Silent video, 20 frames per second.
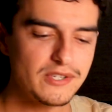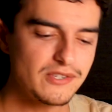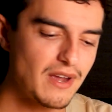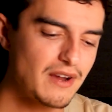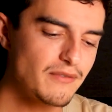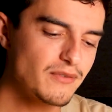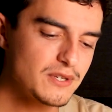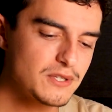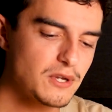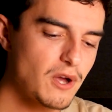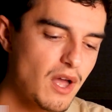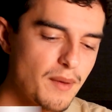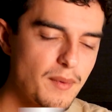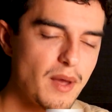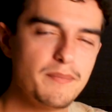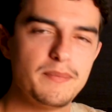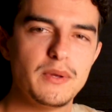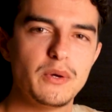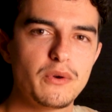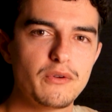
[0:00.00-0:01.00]
So every time I
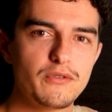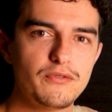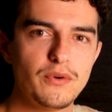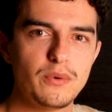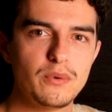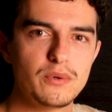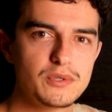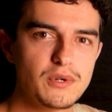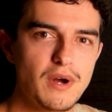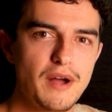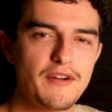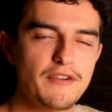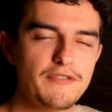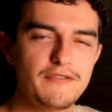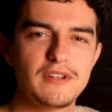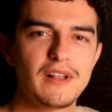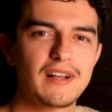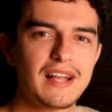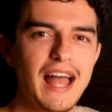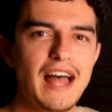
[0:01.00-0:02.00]
build a four-wheel drive, I
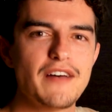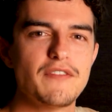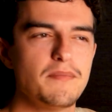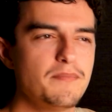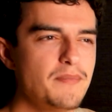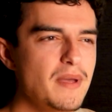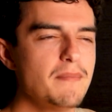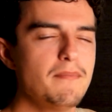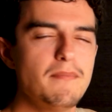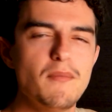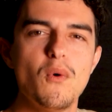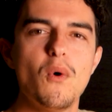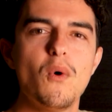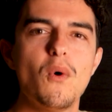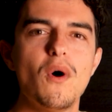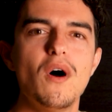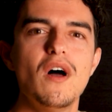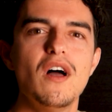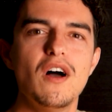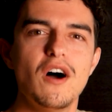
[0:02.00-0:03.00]
feel like I have a bit
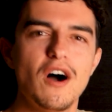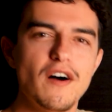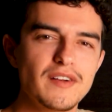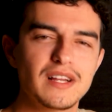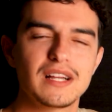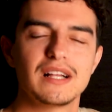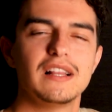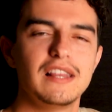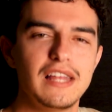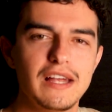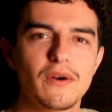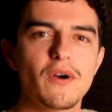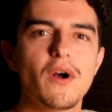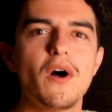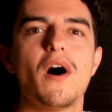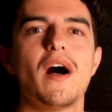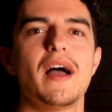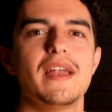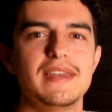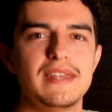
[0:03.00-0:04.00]
more of a clearer
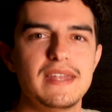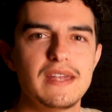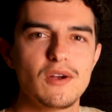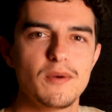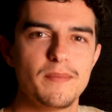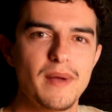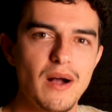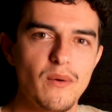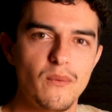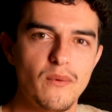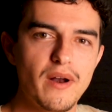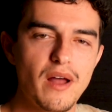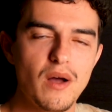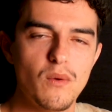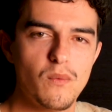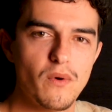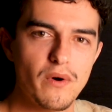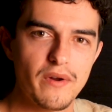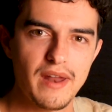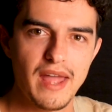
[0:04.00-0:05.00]
idea about what I
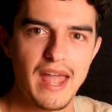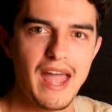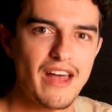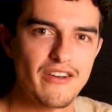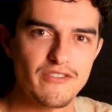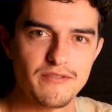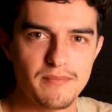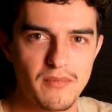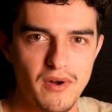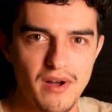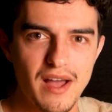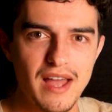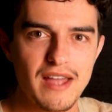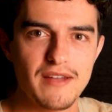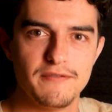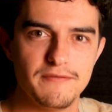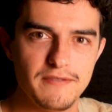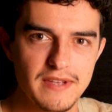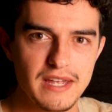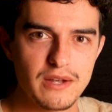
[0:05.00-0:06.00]
want out of my
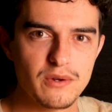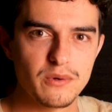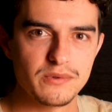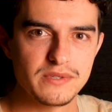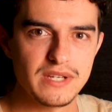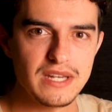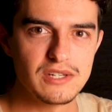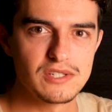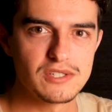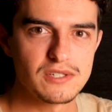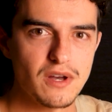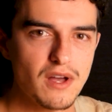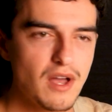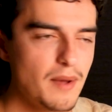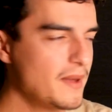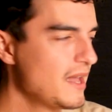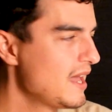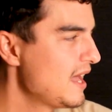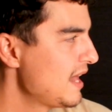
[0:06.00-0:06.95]
vehicles each time.